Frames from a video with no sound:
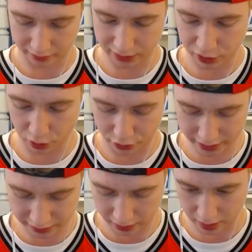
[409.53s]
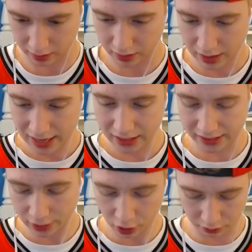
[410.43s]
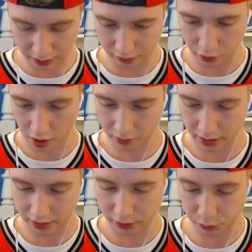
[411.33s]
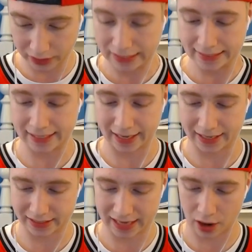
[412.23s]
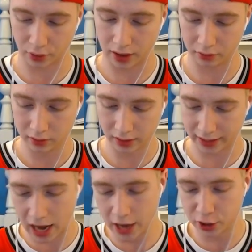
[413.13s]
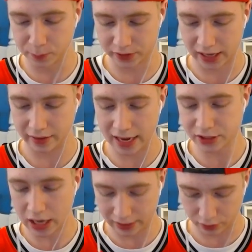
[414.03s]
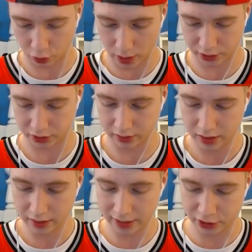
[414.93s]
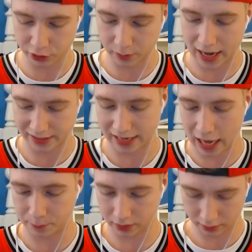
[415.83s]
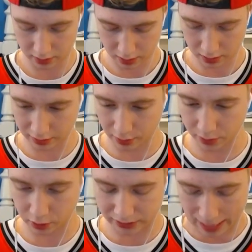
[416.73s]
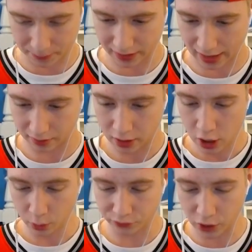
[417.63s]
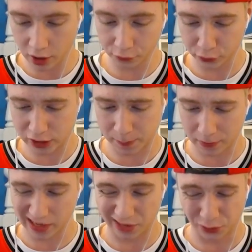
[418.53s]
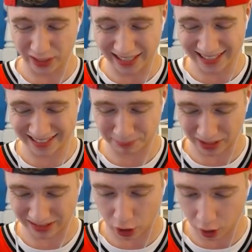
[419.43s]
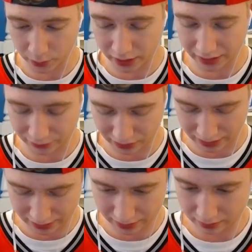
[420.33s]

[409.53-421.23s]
Let's go this here. Get our Graveyard ready, because we need to take his tower out. Like, 100%. That's not even a question. That's just what has to happen. And there we go, zapping that. We've got our free spell ready if we need it, but are we going to even need it?